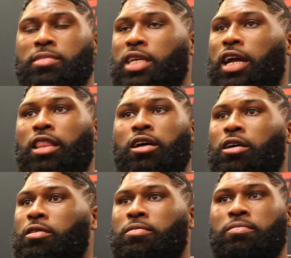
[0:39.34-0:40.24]
Not at
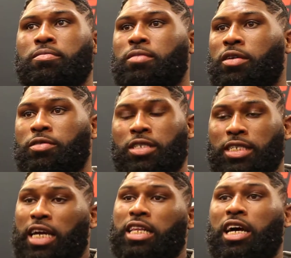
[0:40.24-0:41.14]
all. It was
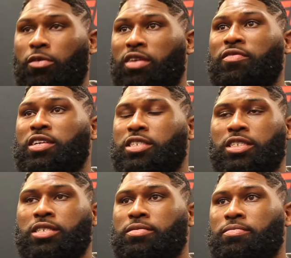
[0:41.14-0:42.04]
exactly how we envisioned it.
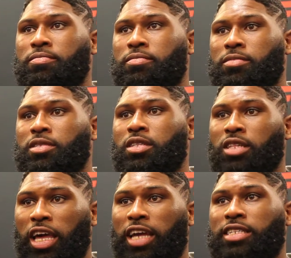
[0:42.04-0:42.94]
Yeah.
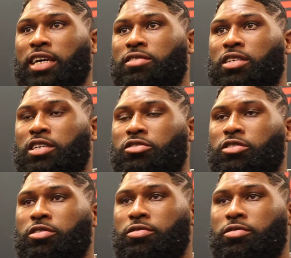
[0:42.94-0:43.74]
Takedowns and control.